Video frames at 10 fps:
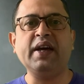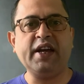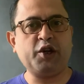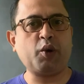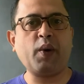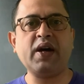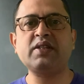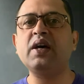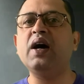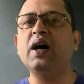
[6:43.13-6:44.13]
It
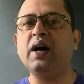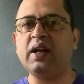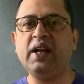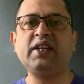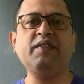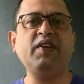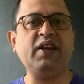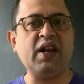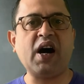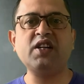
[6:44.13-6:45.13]
requires a
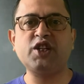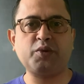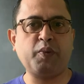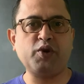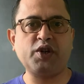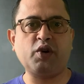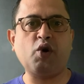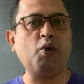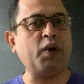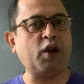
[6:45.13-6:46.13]
relatively large exposure
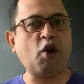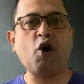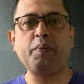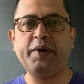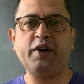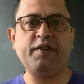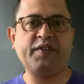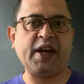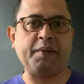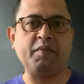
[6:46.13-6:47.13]
over a long period
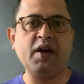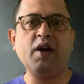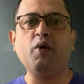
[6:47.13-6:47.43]
of time,